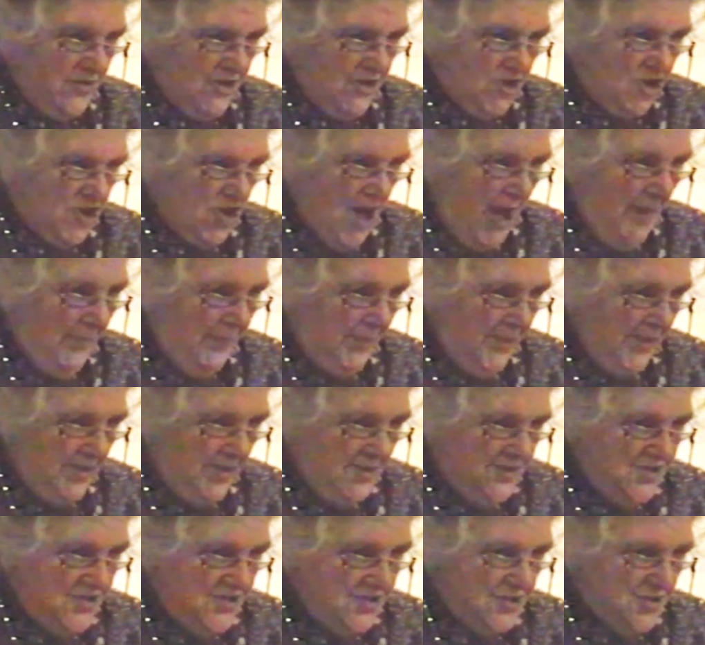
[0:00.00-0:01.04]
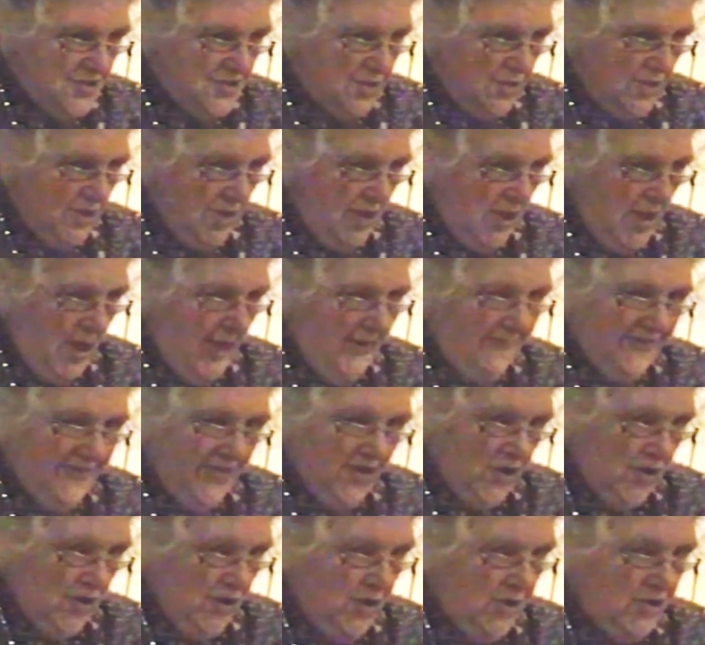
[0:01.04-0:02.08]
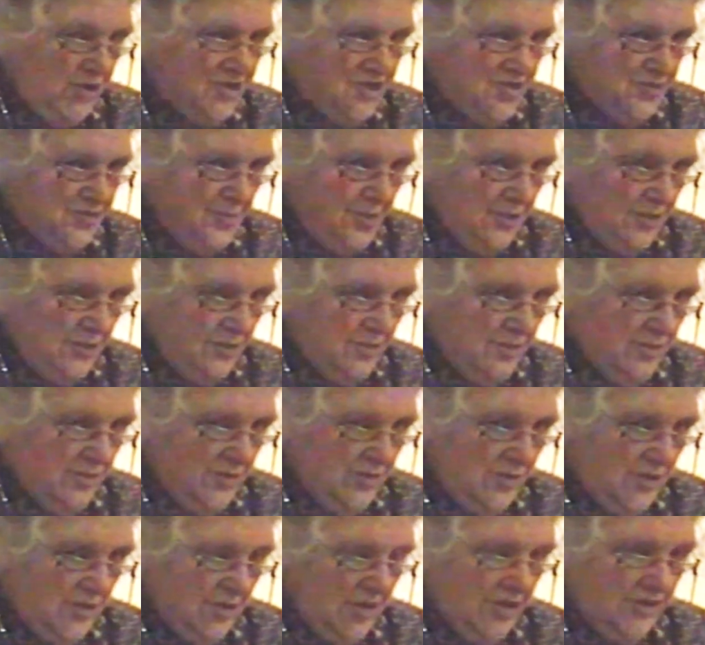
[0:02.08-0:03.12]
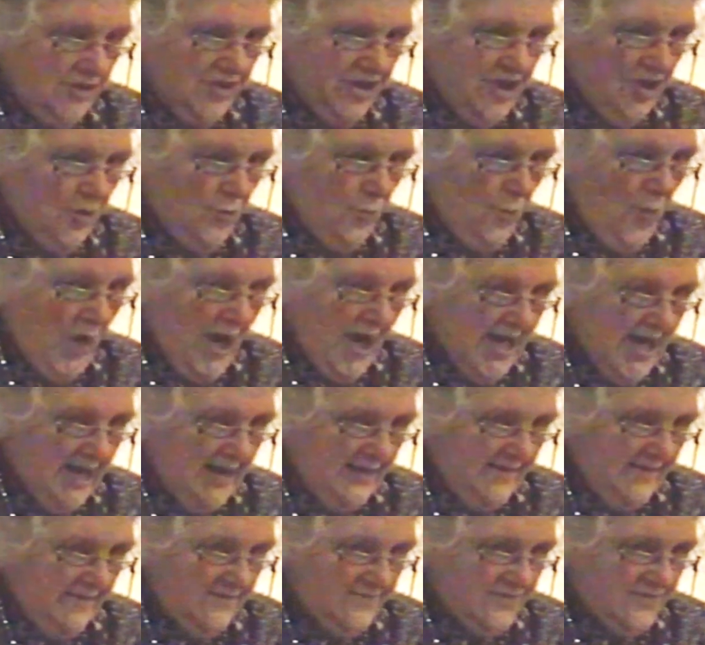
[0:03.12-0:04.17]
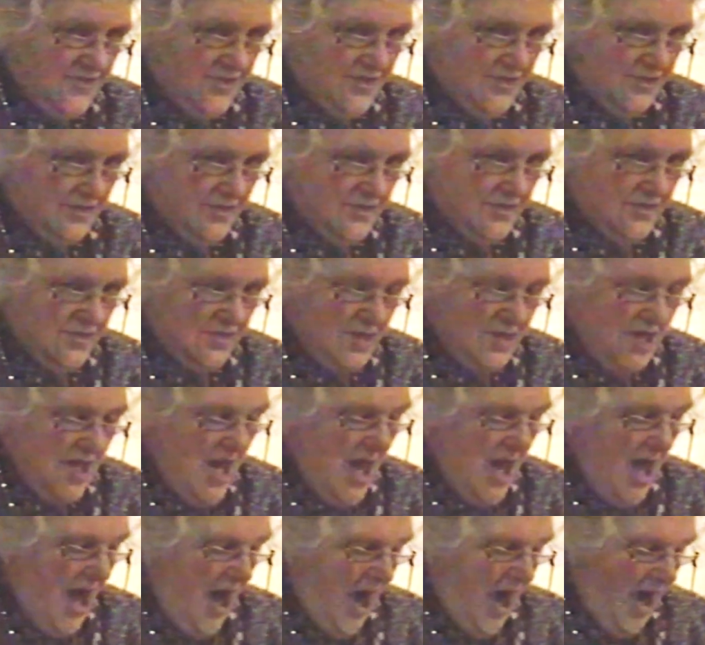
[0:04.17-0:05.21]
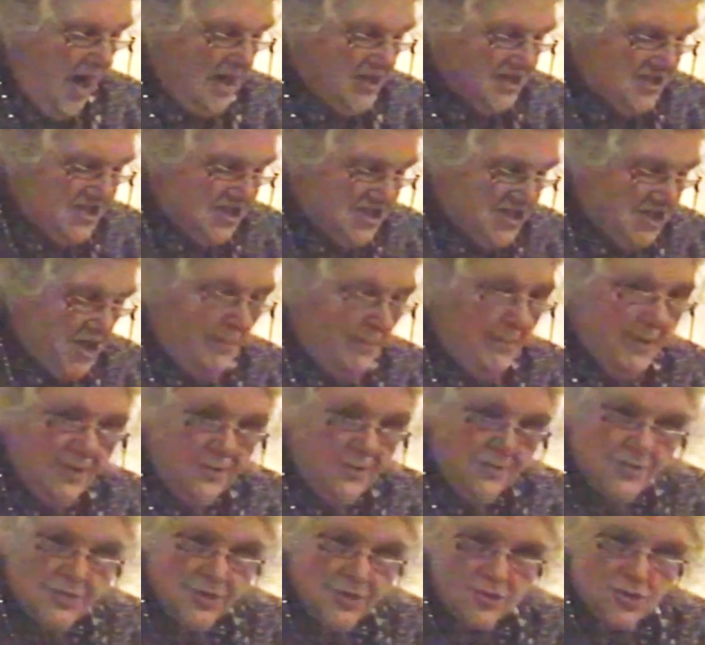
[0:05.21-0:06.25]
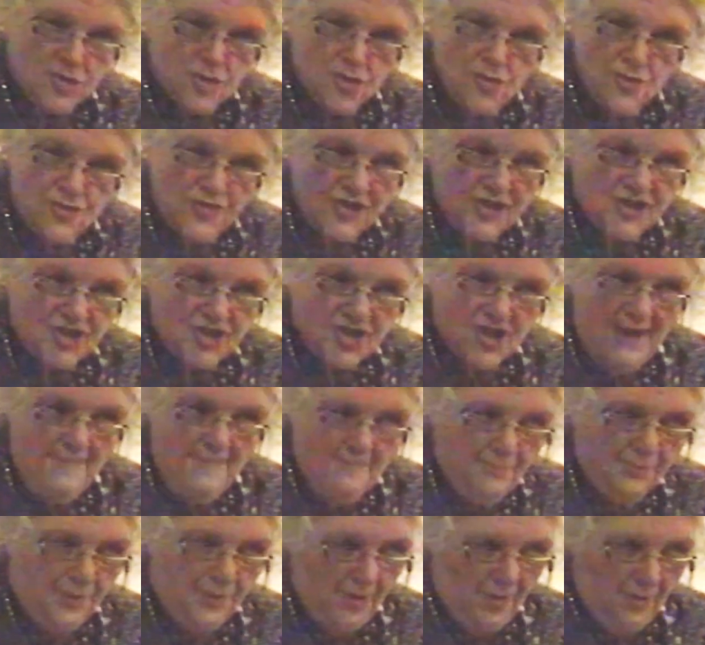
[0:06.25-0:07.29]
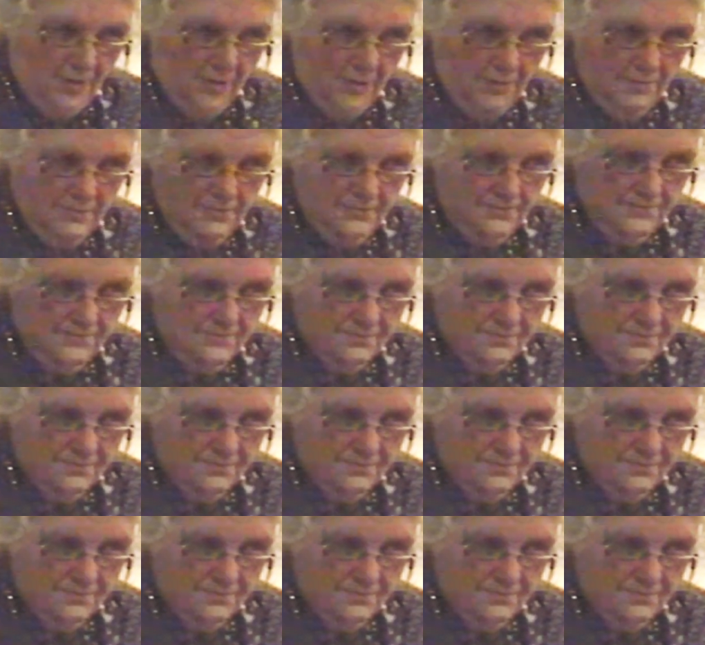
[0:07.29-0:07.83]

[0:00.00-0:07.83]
the shepherds and the herdsmen and their wives are summoned to the temple